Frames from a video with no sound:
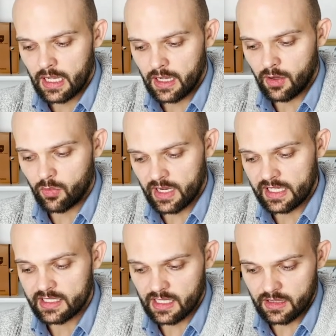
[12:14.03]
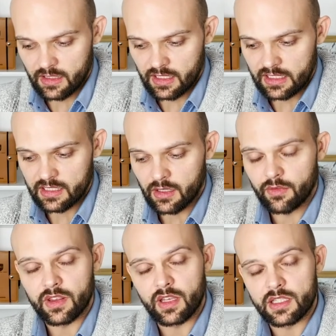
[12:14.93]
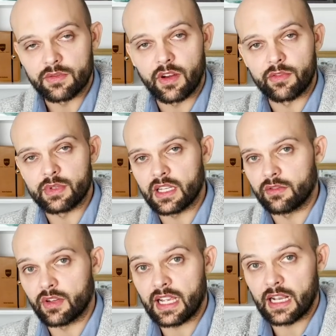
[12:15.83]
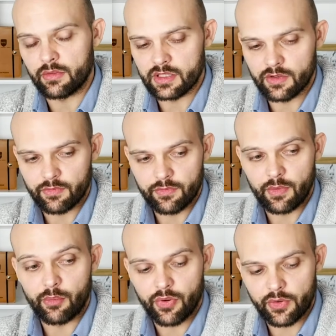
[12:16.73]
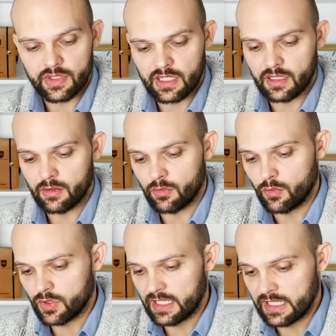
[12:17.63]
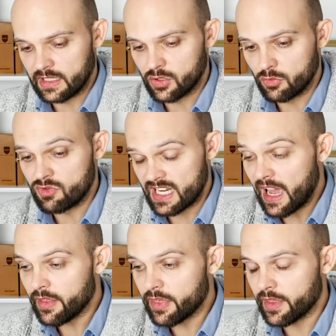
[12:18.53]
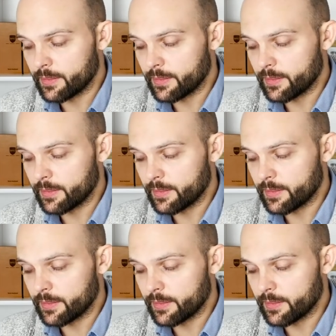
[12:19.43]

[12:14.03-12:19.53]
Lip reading: where he said that eating over 35% of your calories from protein would lead to death.